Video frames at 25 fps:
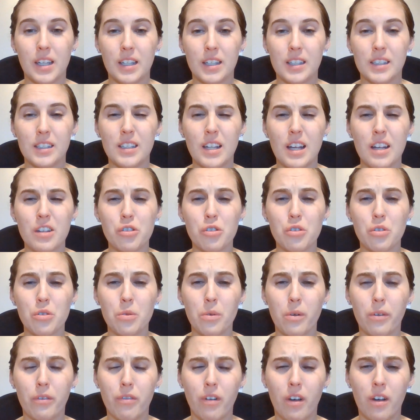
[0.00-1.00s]
Is that true
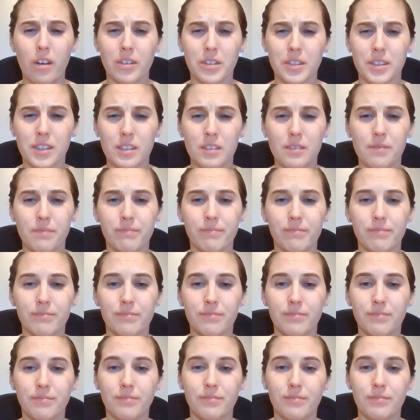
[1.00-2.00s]
or false?
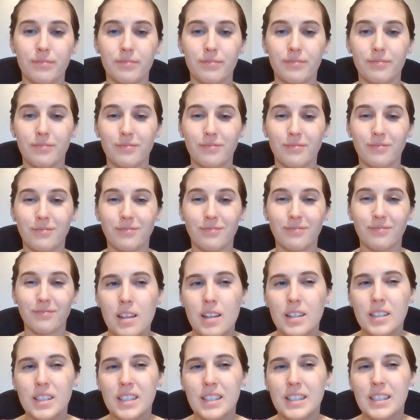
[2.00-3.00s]

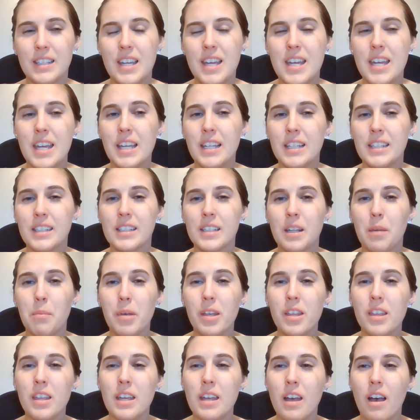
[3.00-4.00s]
Let's see, some
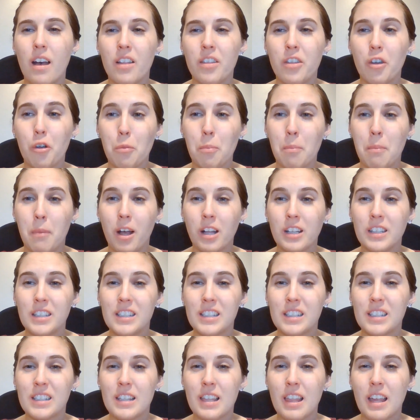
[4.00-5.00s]
of the other
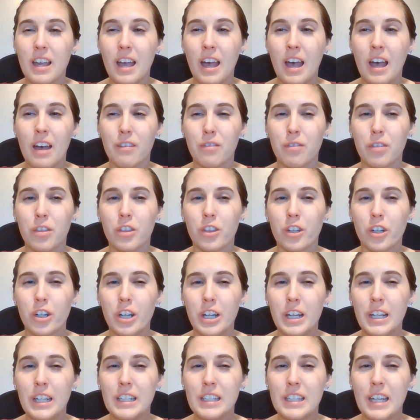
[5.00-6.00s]
months that have
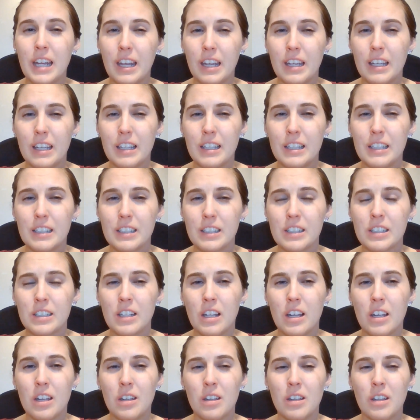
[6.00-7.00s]
30 days
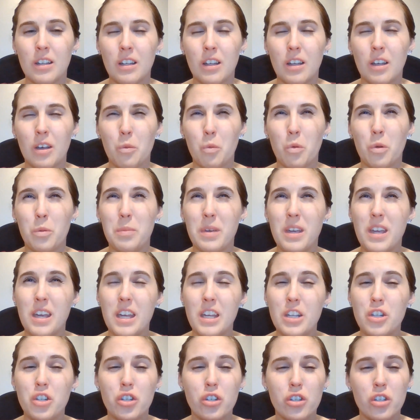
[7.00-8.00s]
would
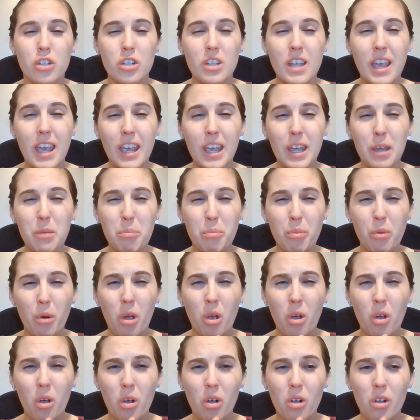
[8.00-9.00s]
be
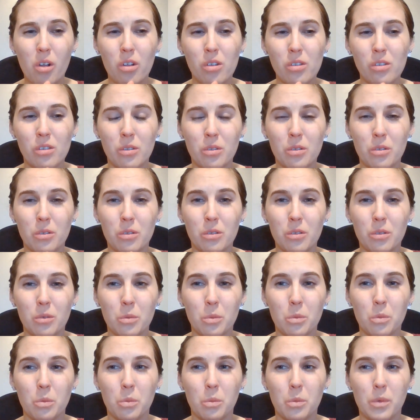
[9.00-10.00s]
April,
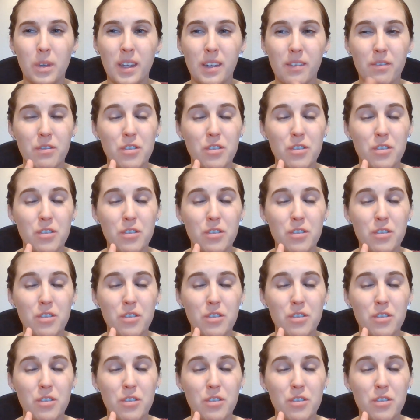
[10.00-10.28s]
we have